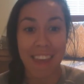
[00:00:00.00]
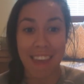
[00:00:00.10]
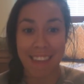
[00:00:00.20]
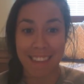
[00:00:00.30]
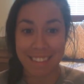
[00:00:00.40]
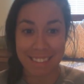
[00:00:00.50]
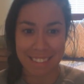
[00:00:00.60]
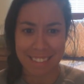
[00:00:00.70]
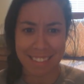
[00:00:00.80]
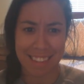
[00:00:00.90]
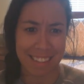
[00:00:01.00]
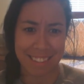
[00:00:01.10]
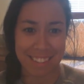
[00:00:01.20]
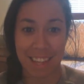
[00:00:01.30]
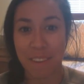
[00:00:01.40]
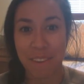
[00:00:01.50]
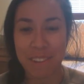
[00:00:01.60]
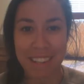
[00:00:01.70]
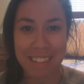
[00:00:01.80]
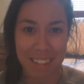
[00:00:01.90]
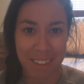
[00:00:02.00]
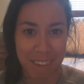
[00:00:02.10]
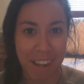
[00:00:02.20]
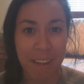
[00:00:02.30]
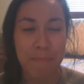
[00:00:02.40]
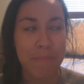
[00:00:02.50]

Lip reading: and that's just how little kids are, right?